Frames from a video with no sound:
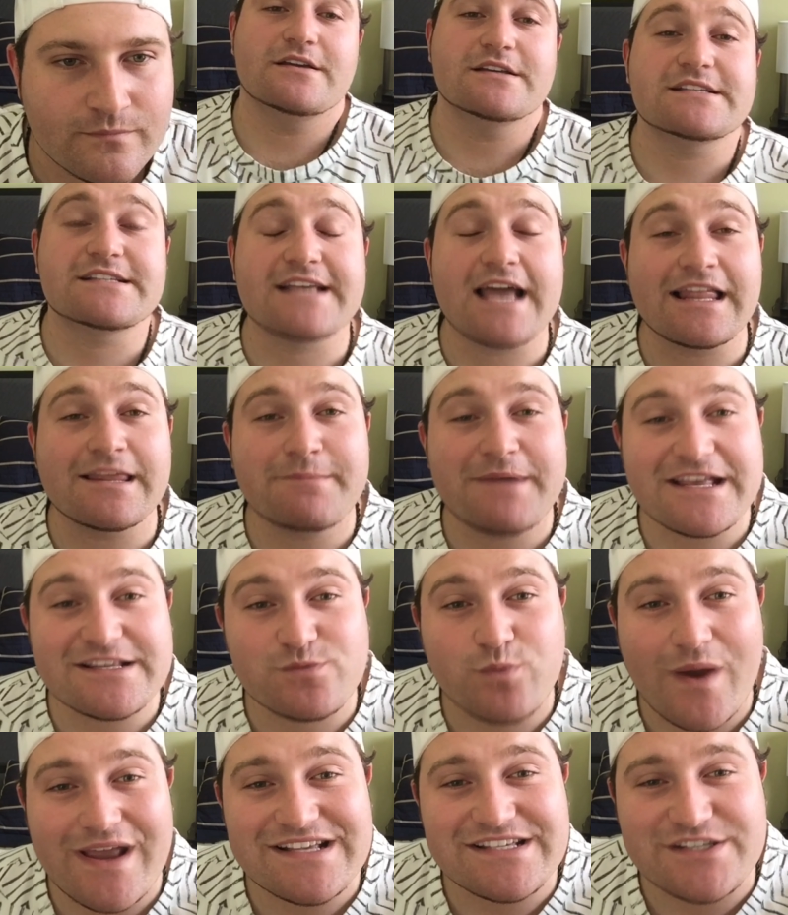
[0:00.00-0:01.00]
Salamence
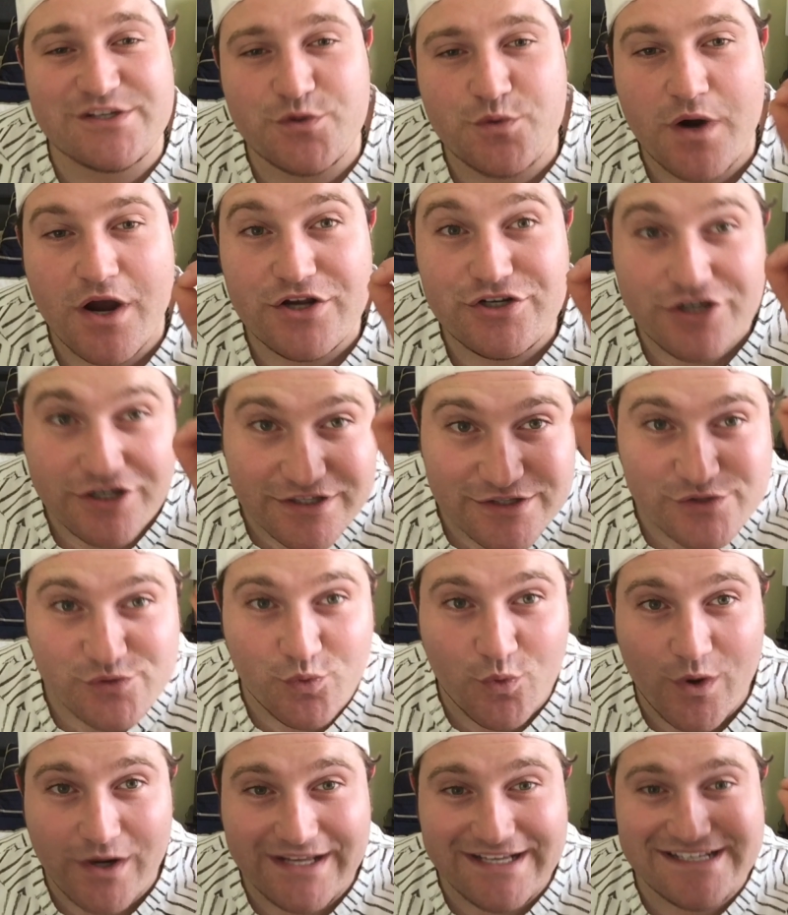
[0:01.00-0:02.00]
weighs
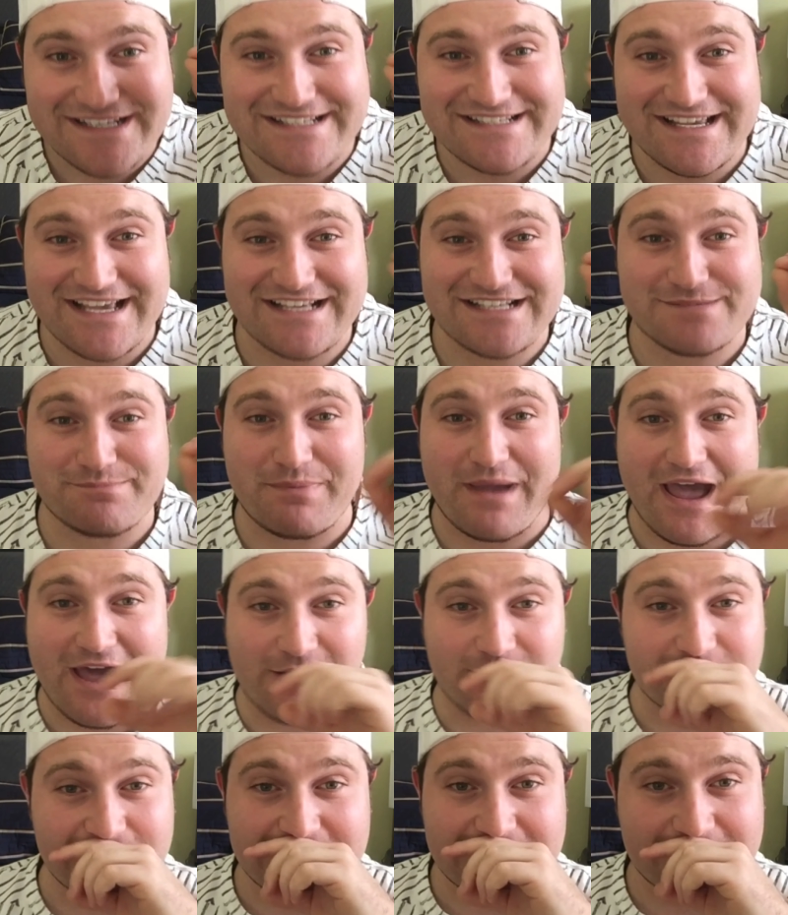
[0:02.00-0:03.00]
226
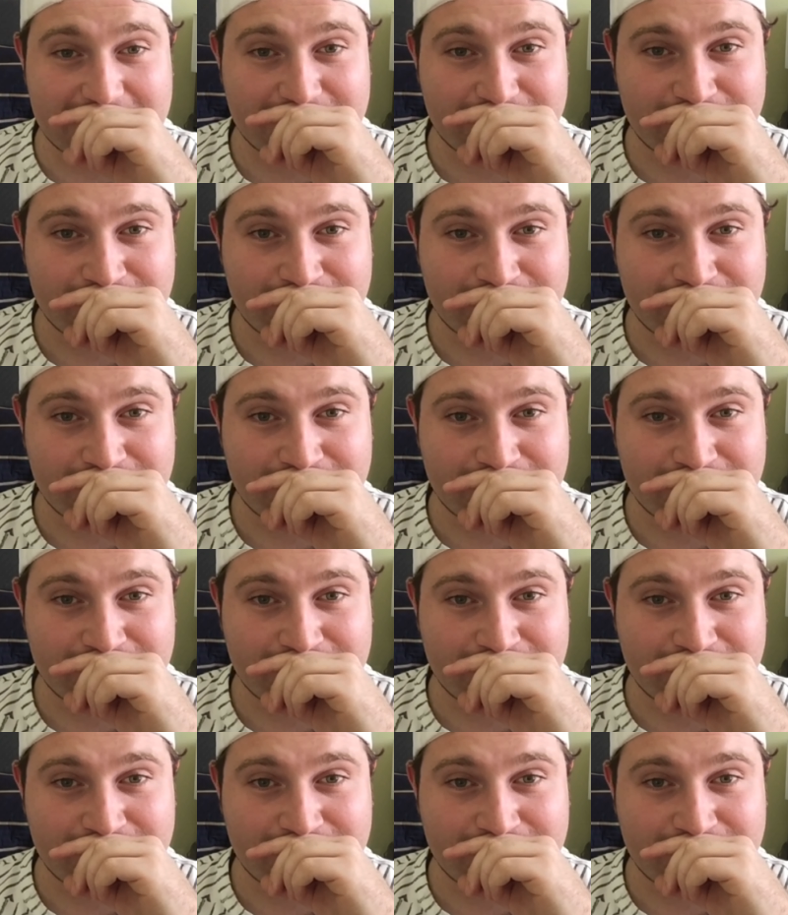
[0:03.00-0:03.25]
pounds.